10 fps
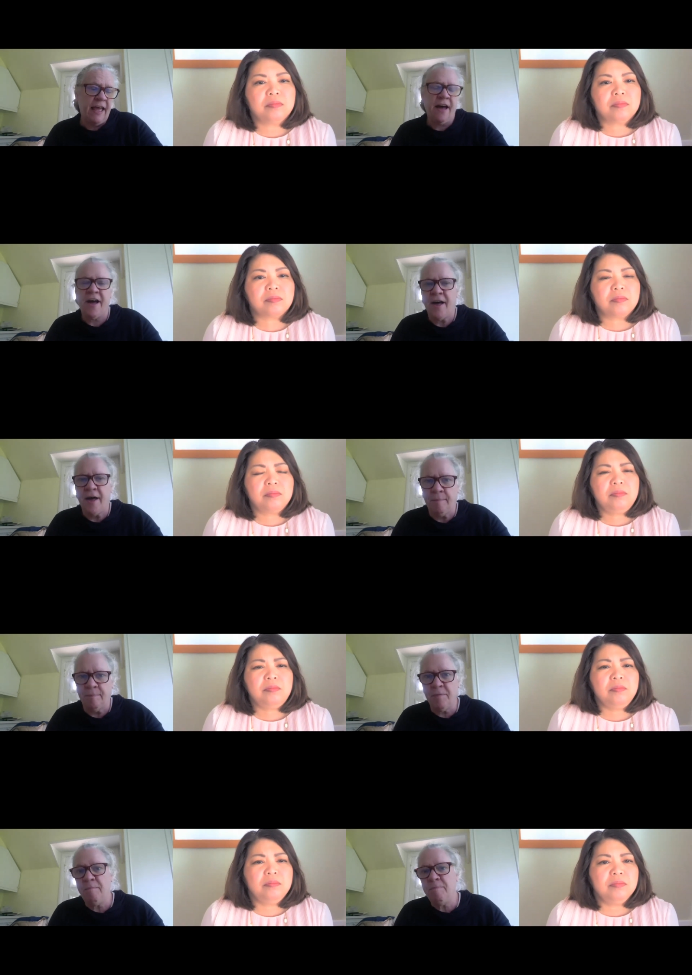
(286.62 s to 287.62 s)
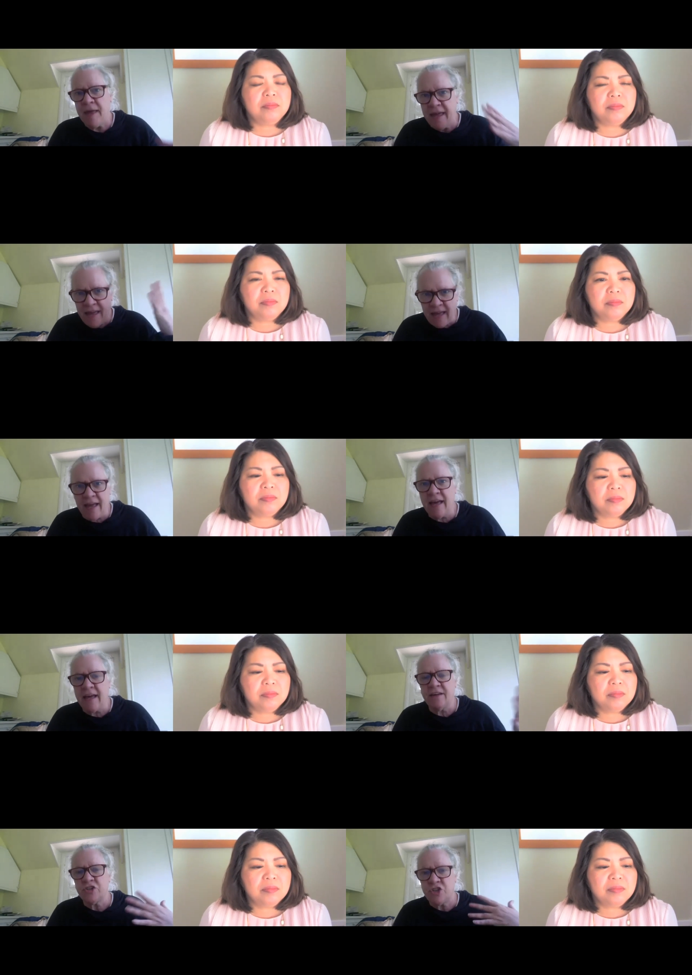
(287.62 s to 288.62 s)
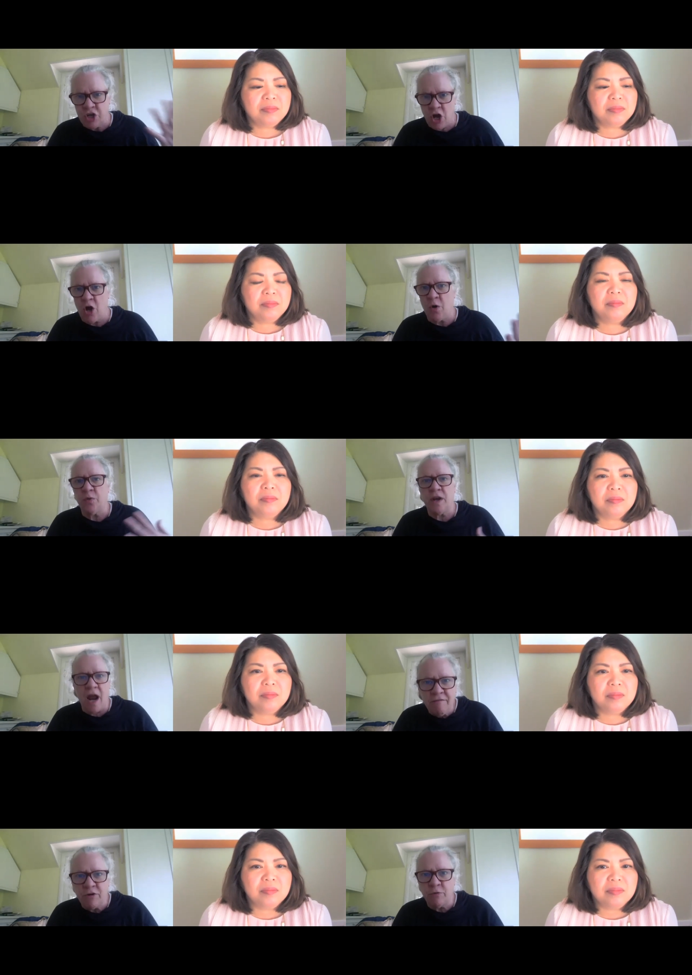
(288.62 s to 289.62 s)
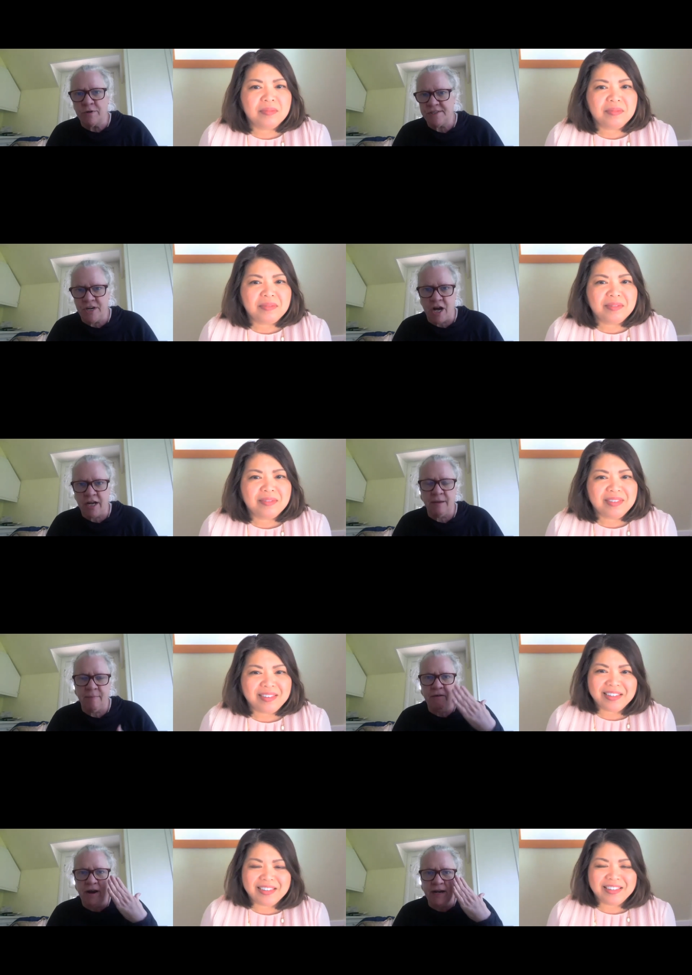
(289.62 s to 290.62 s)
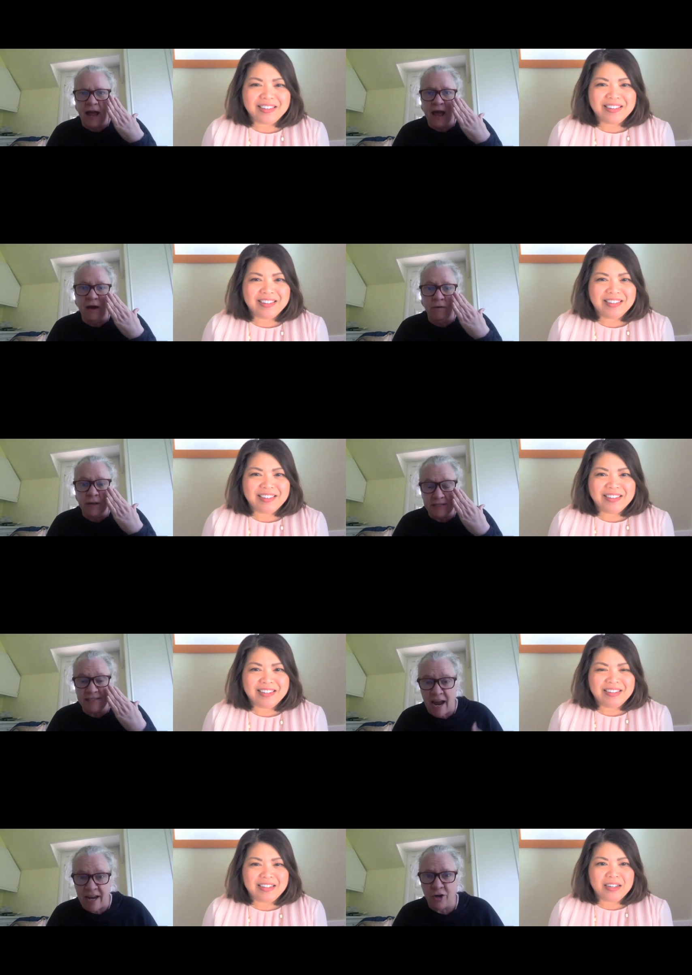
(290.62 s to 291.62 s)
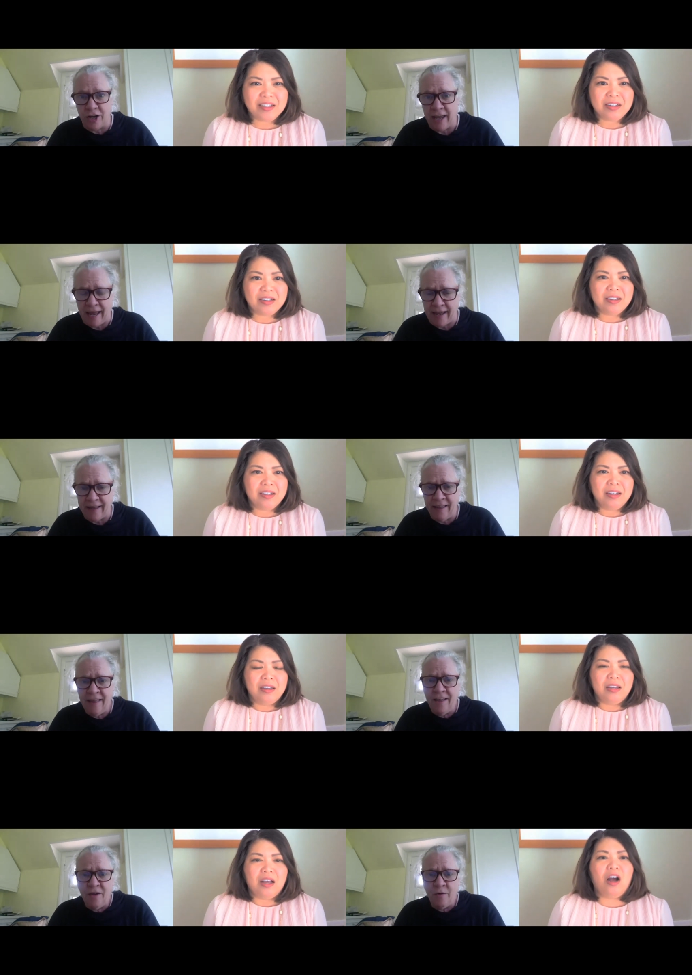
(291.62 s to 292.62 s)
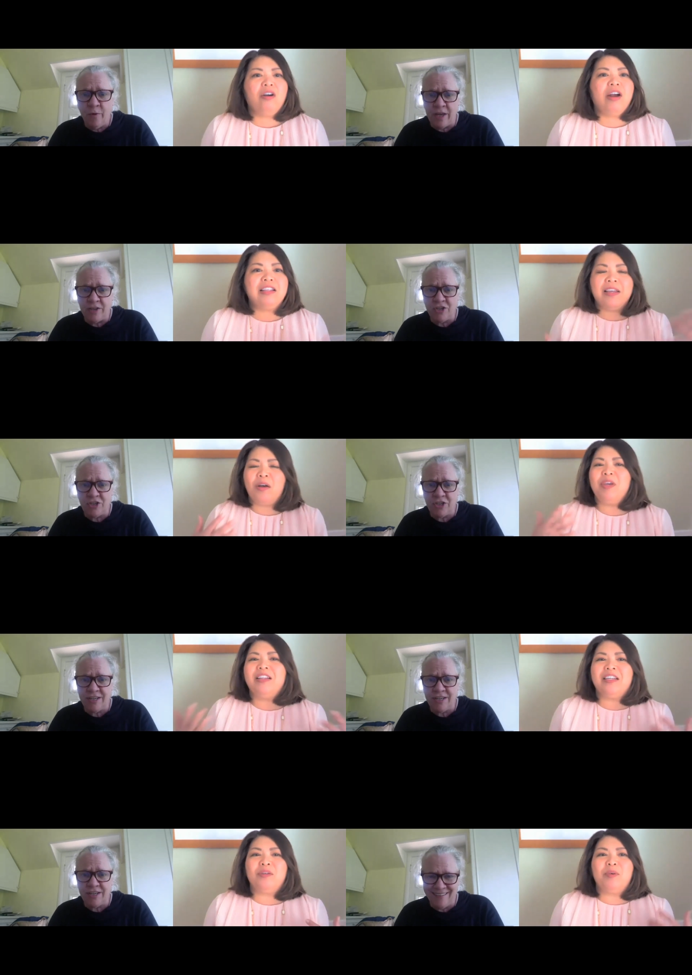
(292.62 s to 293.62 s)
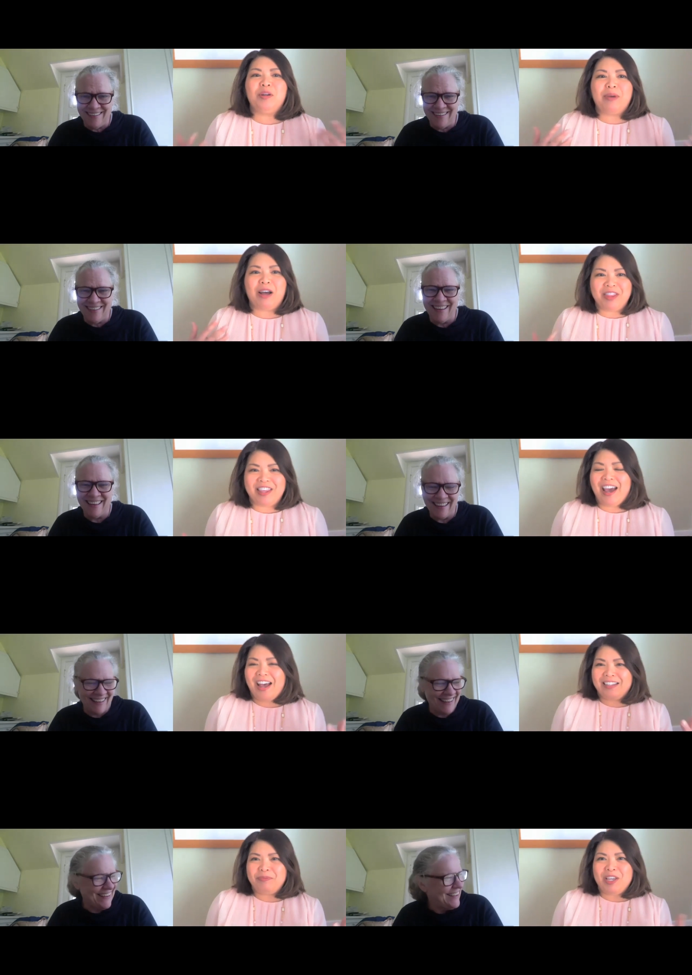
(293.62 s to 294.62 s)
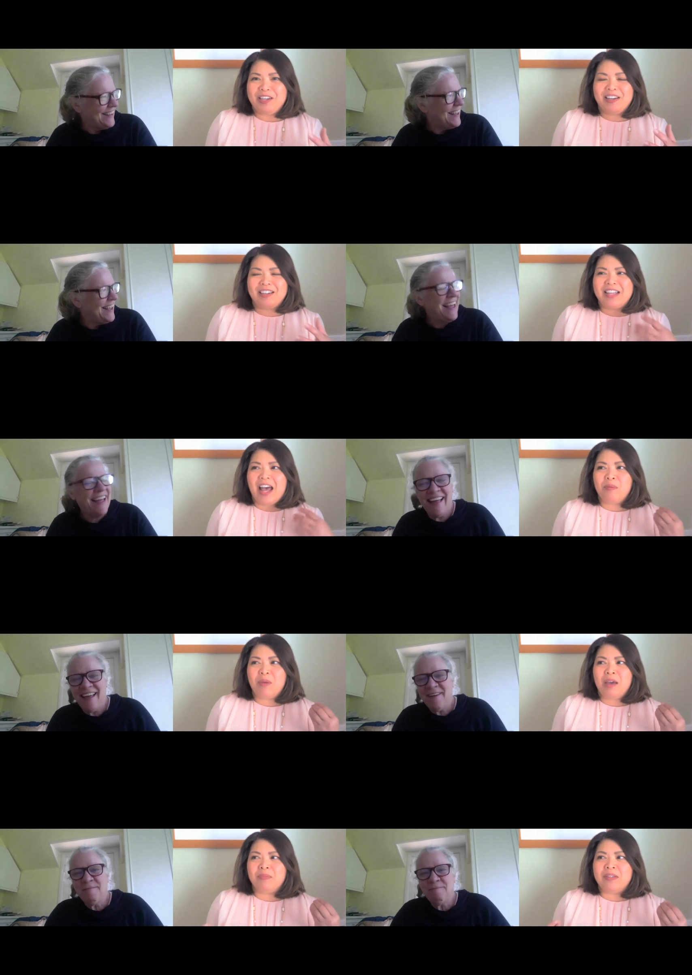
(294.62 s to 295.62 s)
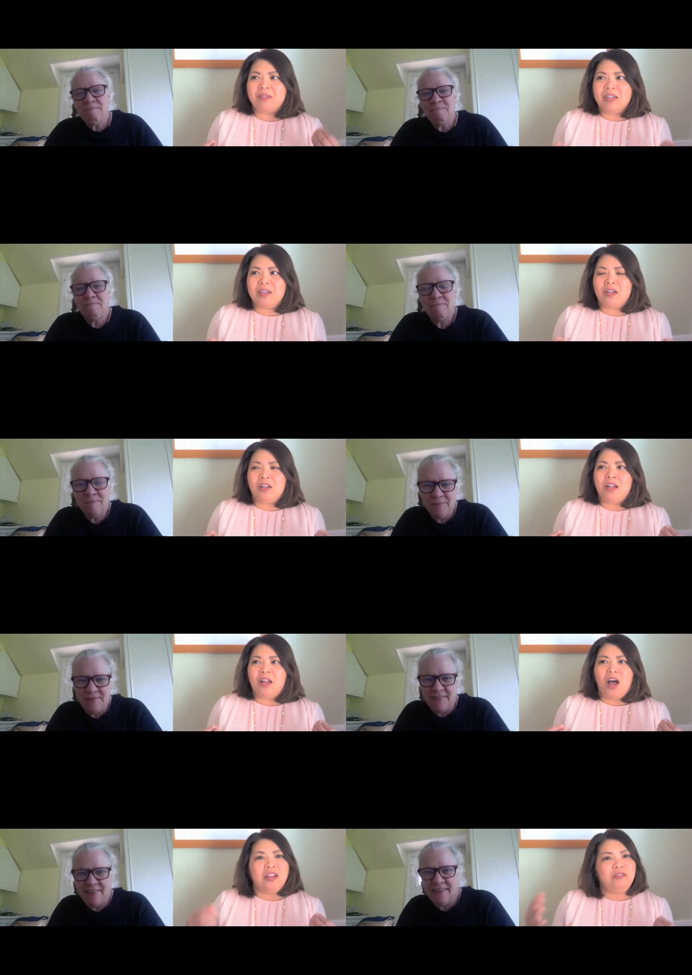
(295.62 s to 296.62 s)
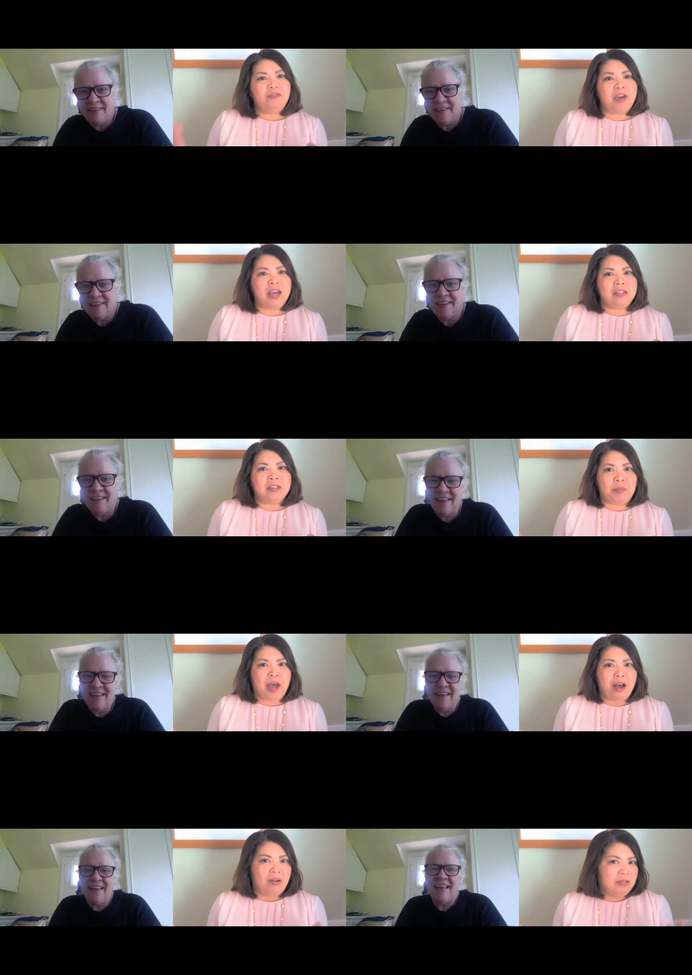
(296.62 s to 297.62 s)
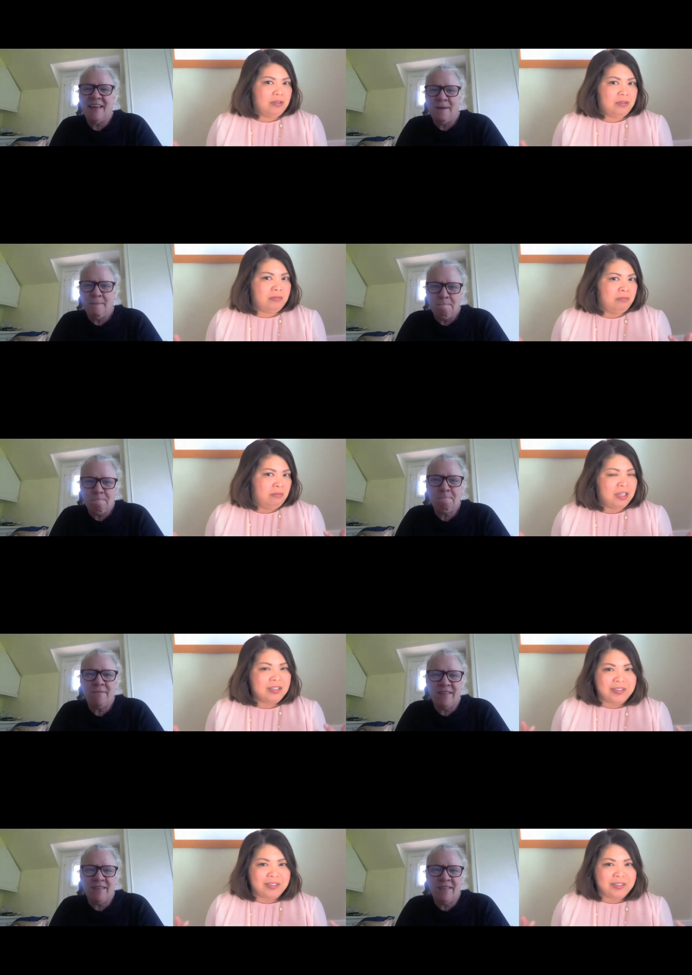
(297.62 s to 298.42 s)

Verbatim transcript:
Speaker 1: um, the big show that everyone's talking about right now is Tiger King.
Speaker 2: All right, with- tell me a little bit about that because I'm I'm still on the fence about mm, is